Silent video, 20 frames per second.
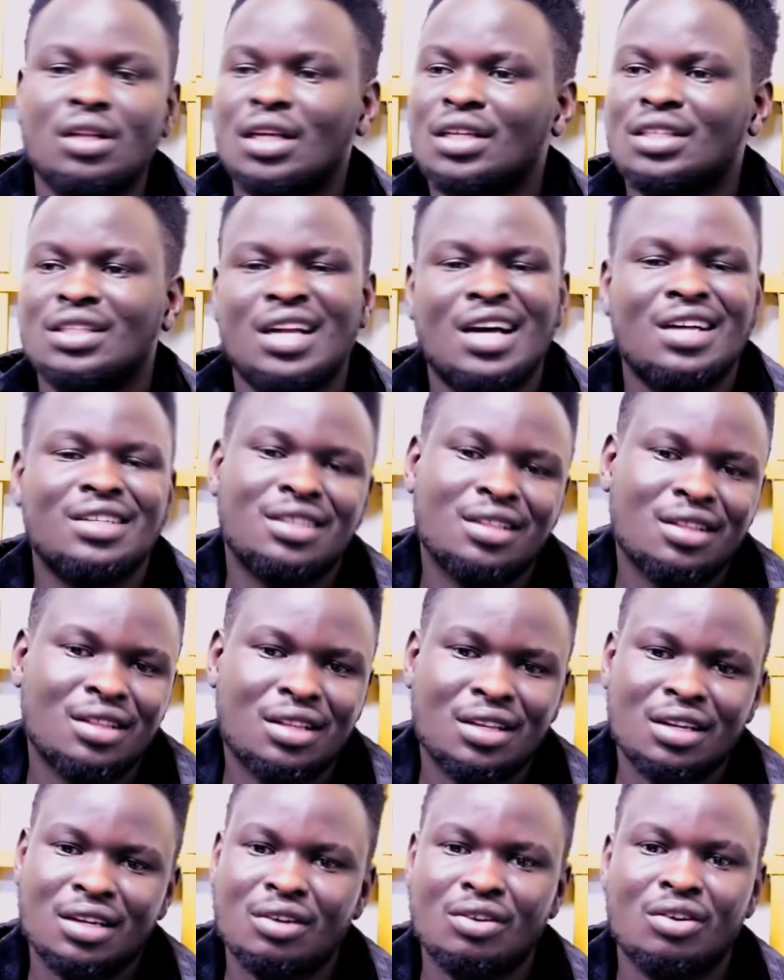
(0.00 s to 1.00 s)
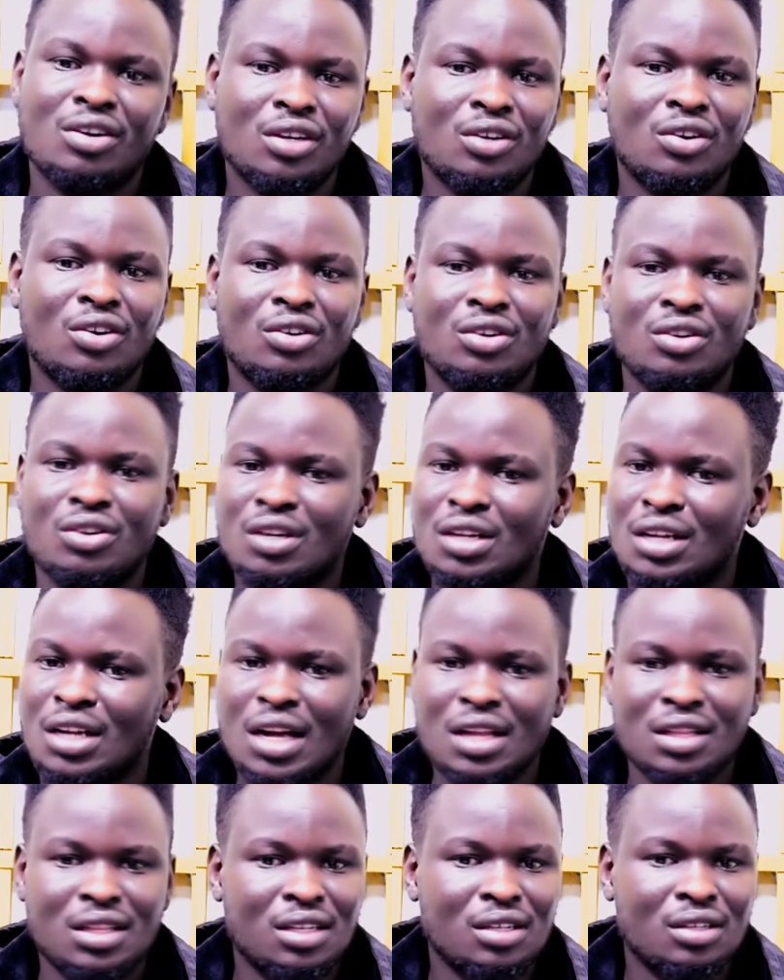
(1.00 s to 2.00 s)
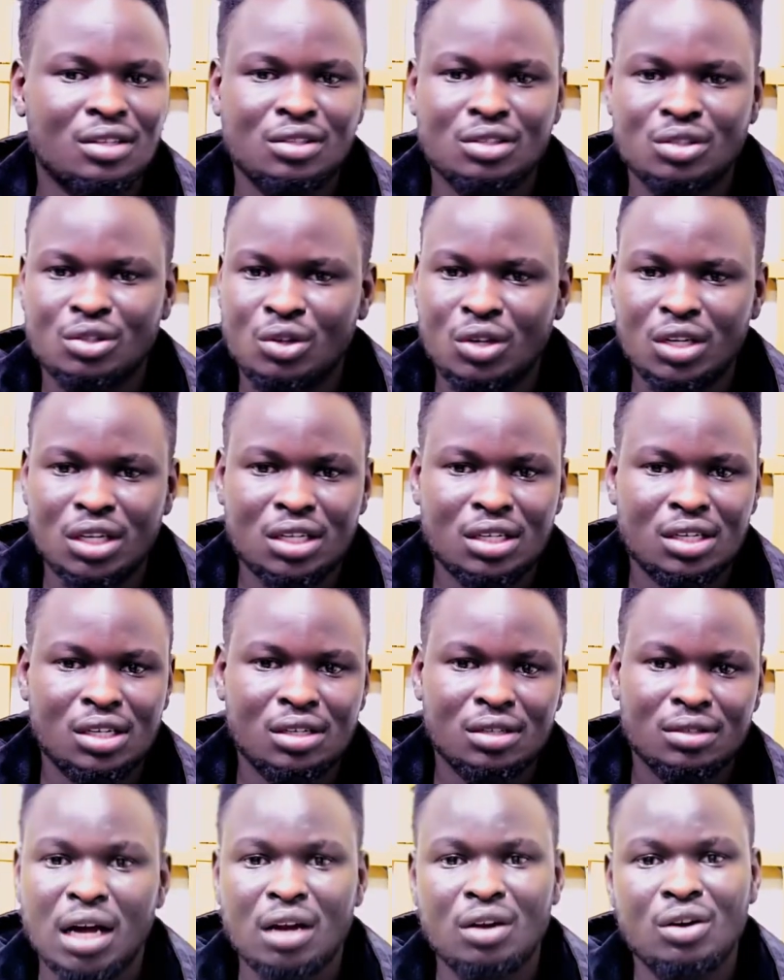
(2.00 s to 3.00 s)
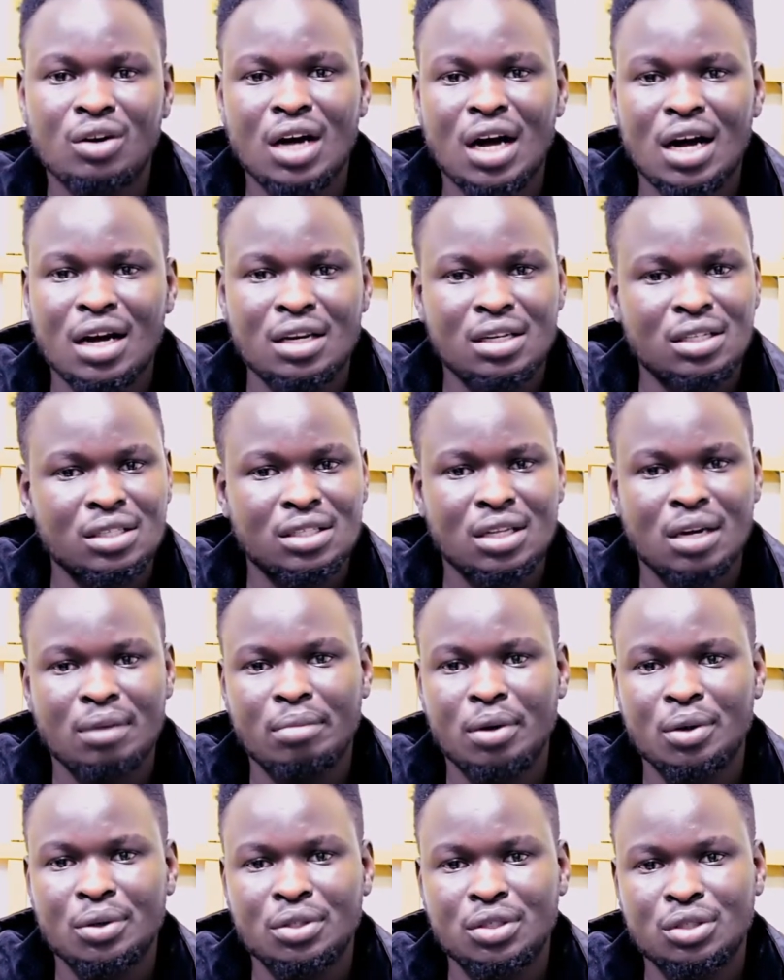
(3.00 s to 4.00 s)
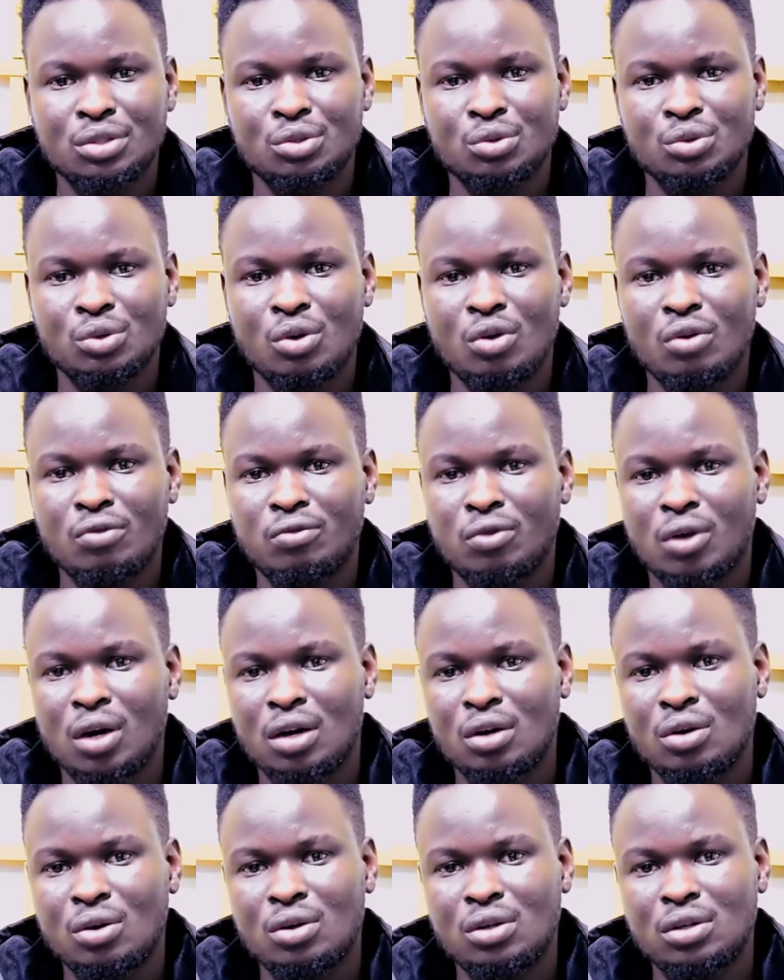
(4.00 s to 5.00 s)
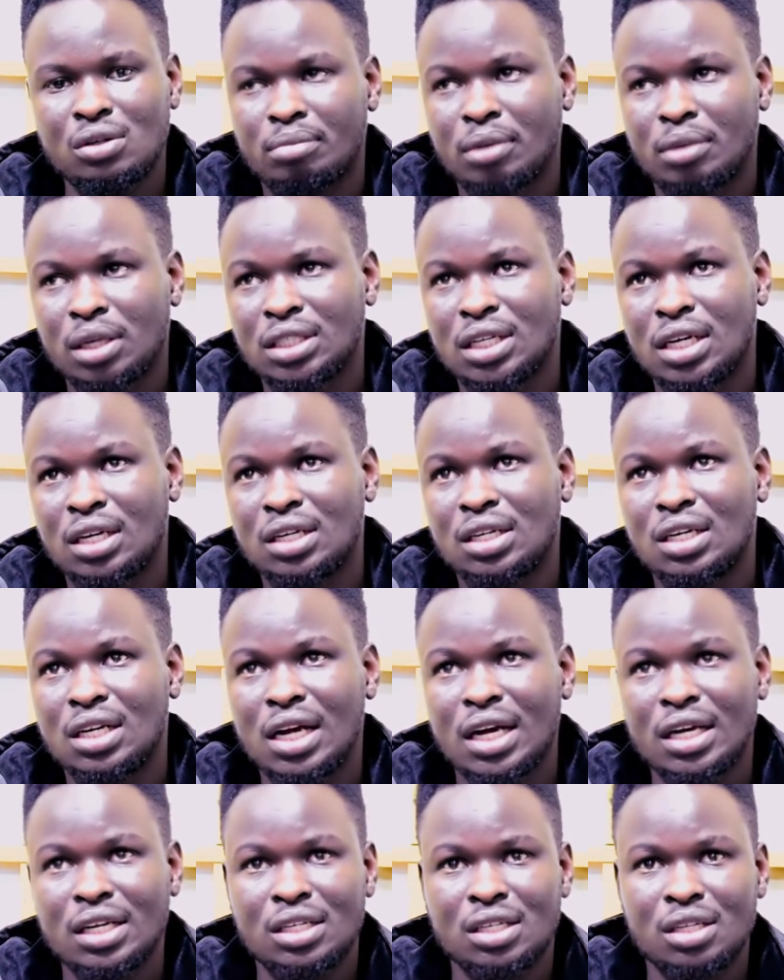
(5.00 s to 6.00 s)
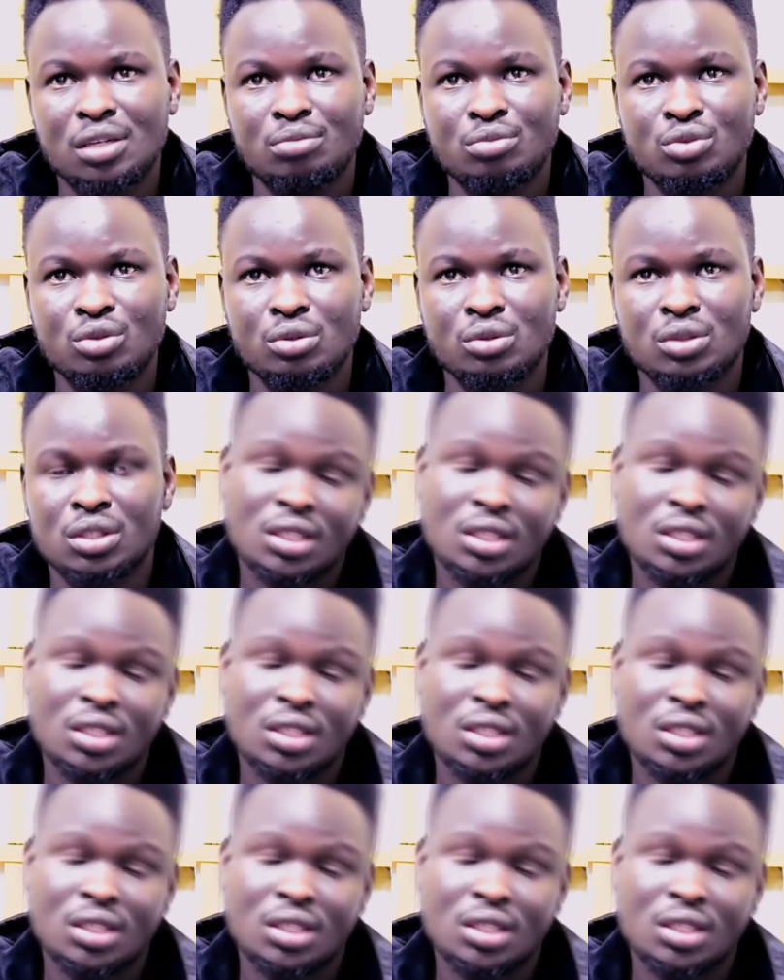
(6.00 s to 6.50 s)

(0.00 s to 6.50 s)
there's nothing going on, nothing solid. Balogun is about to go for a loan, but I'd like him to